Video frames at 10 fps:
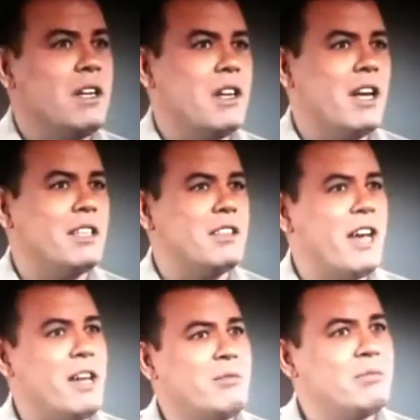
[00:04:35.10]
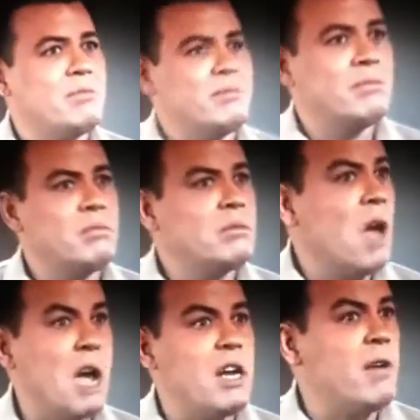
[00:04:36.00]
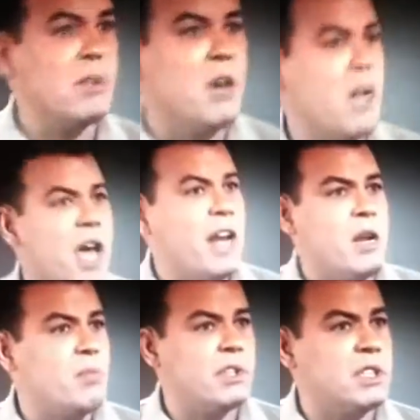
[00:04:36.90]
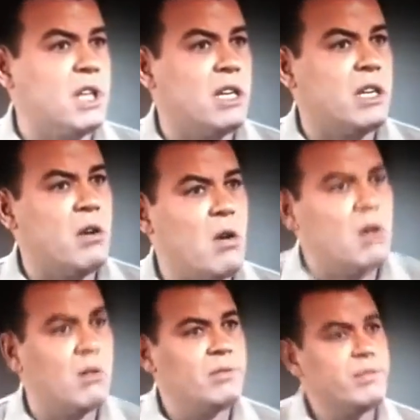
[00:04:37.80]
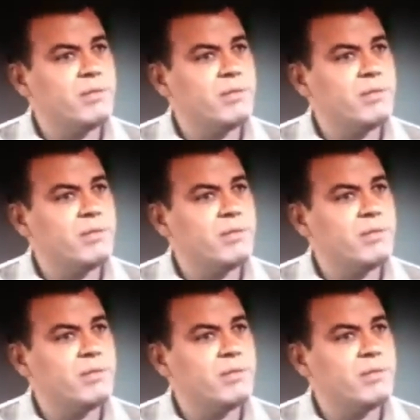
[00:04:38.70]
How do you like that? I never thought he had any personality at all.